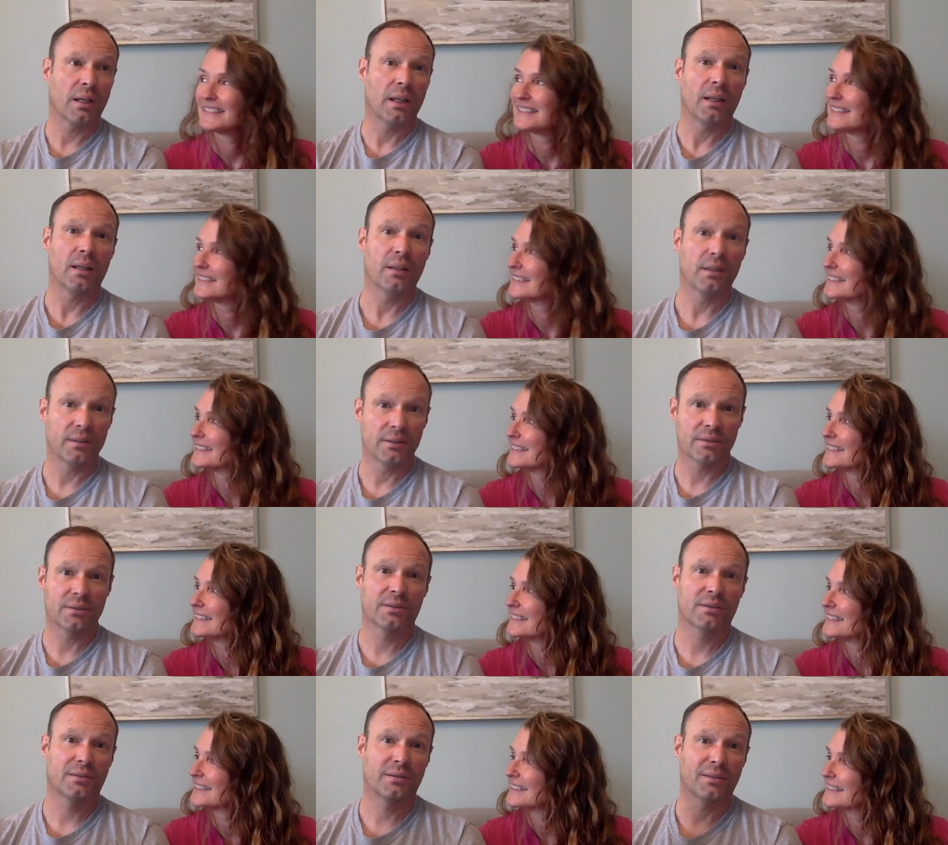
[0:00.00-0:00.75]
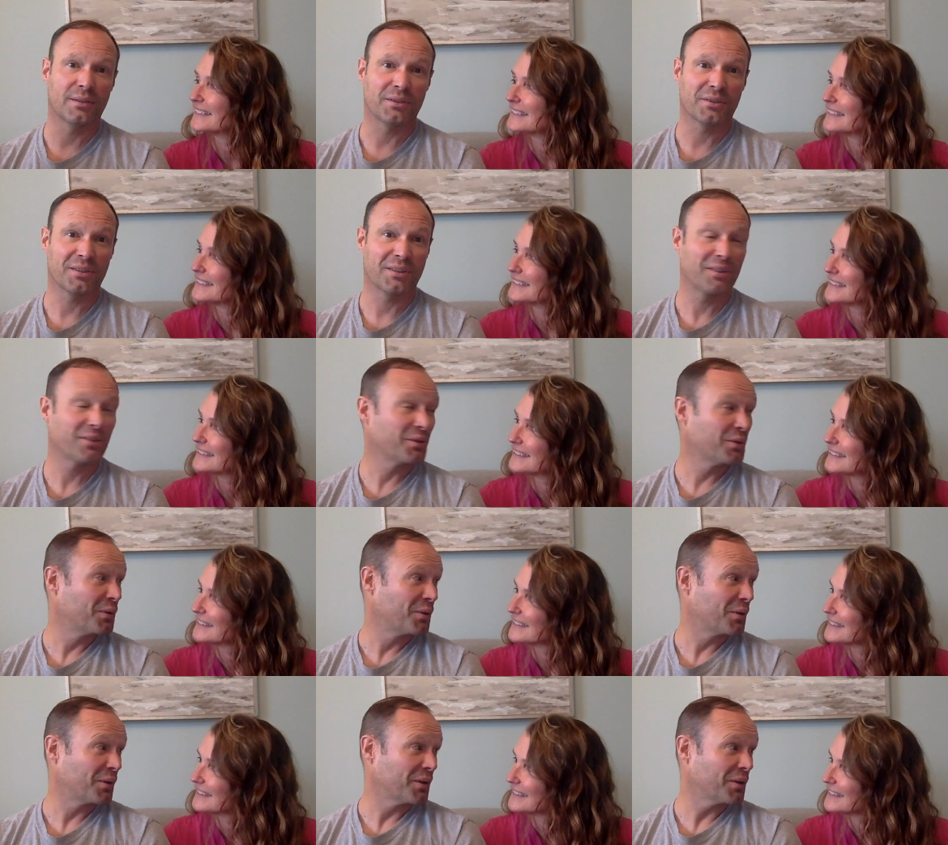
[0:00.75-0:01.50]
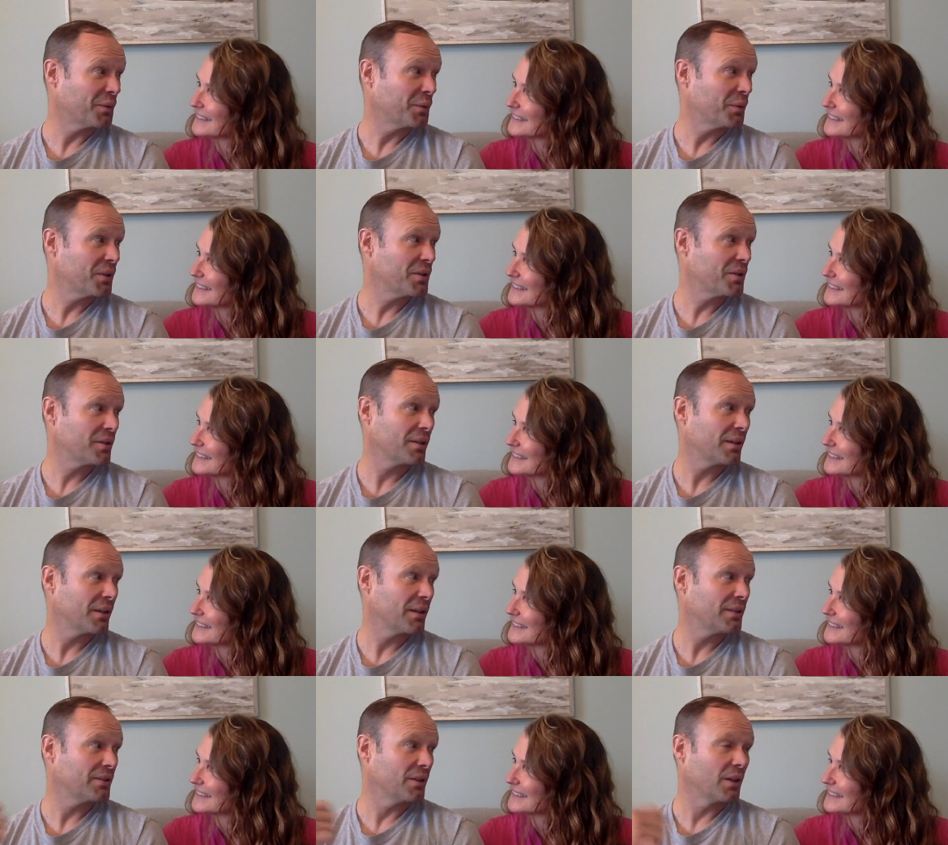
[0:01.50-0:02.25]
Speaker 1: is there's a door, which
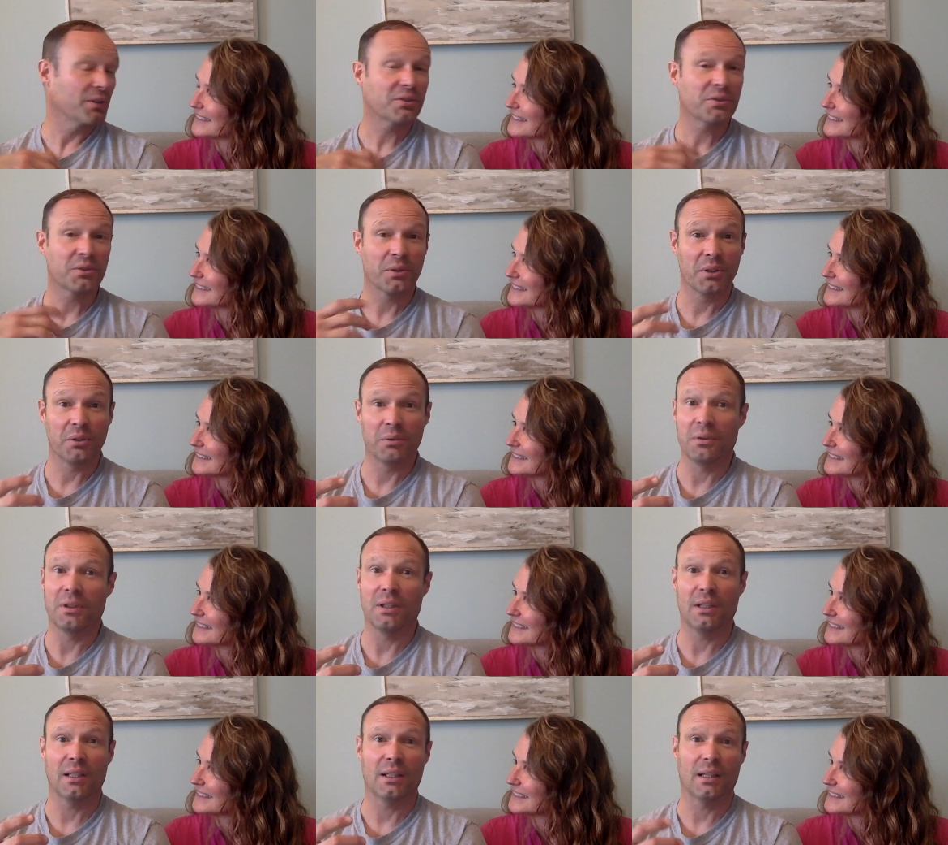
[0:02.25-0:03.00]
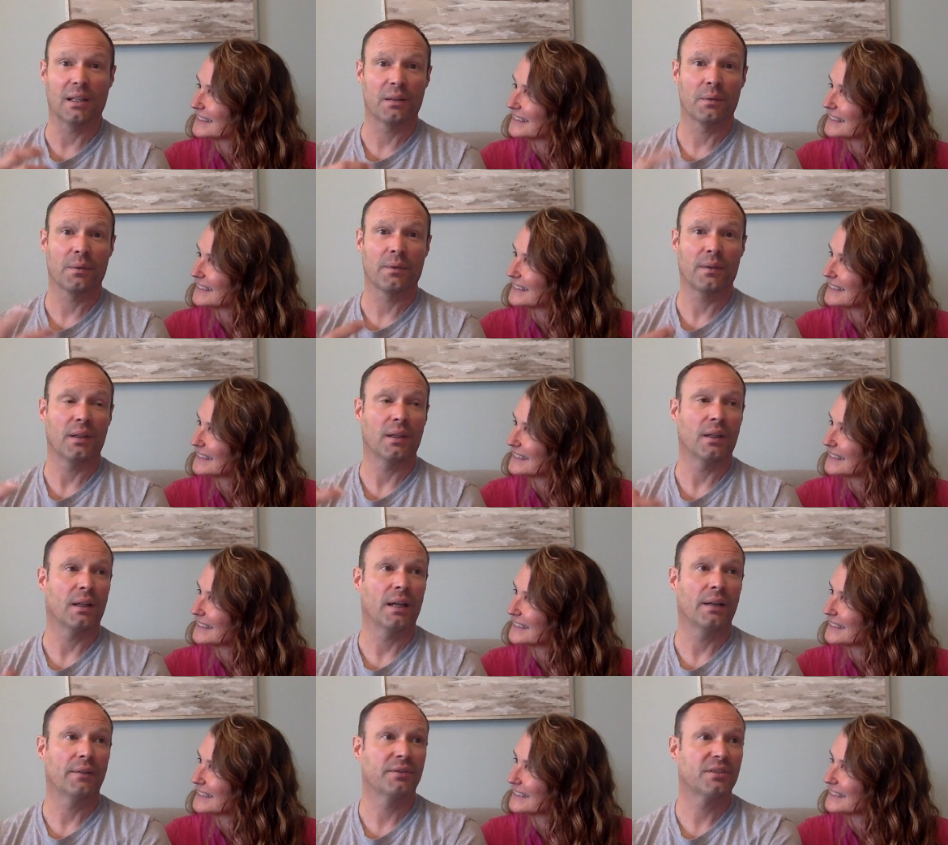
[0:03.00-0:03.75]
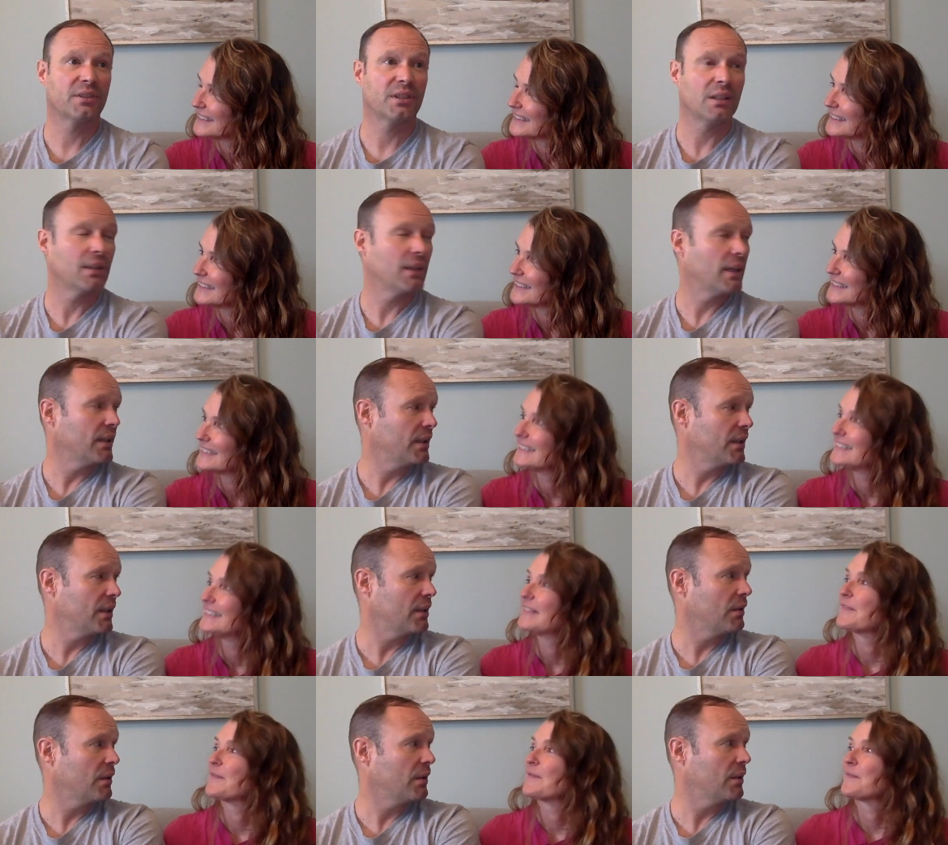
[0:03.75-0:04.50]
is also unique. I don't think I've seen that
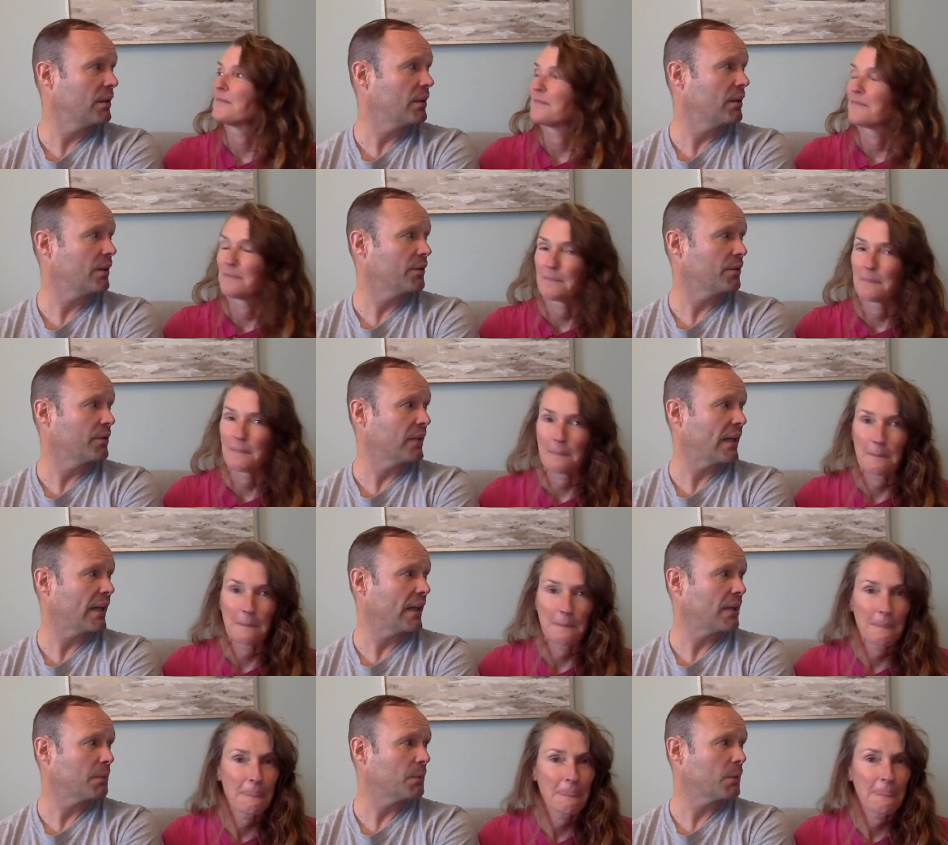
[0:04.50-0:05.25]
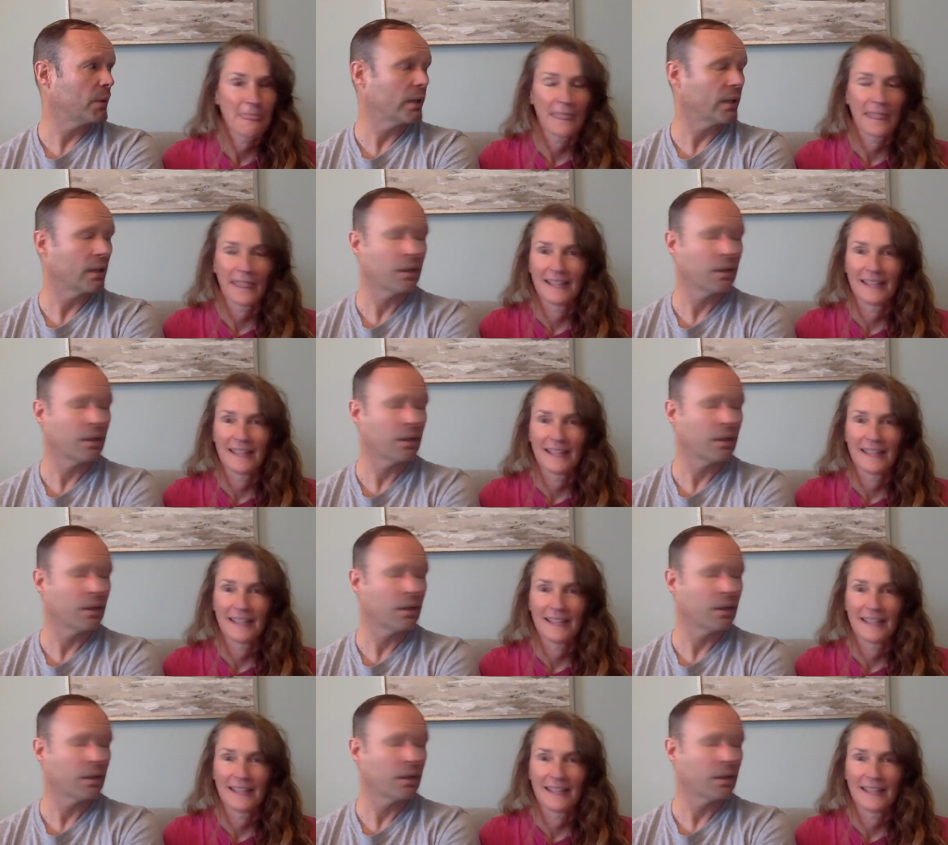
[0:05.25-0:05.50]
yet on another catamaran.